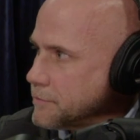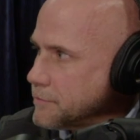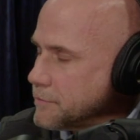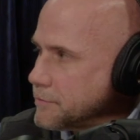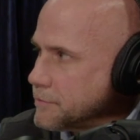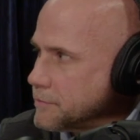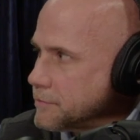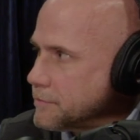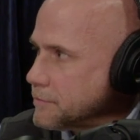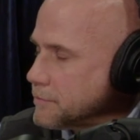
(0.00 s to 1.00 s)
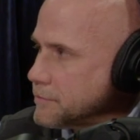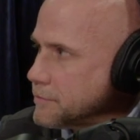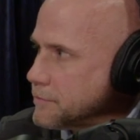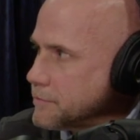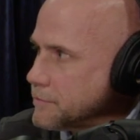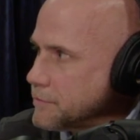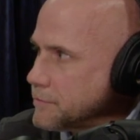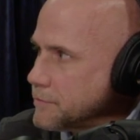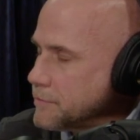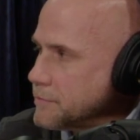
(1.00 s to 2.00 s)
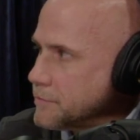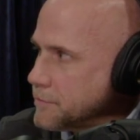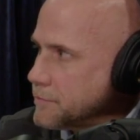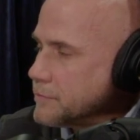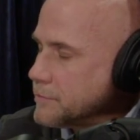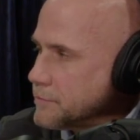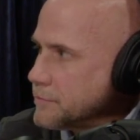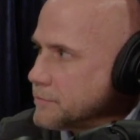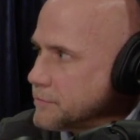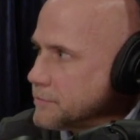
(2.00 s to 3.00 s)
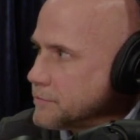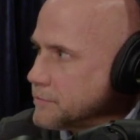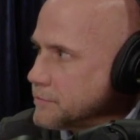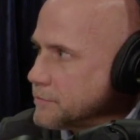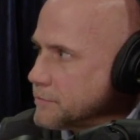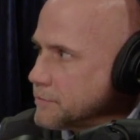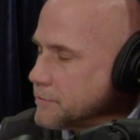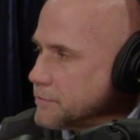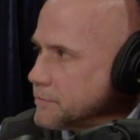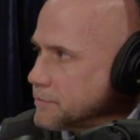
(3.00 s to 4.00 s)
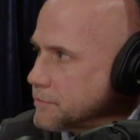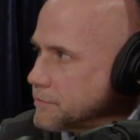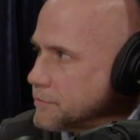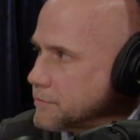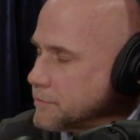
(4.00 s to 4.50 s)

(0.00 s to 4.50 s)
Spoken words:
No words are spoken by the person on screen.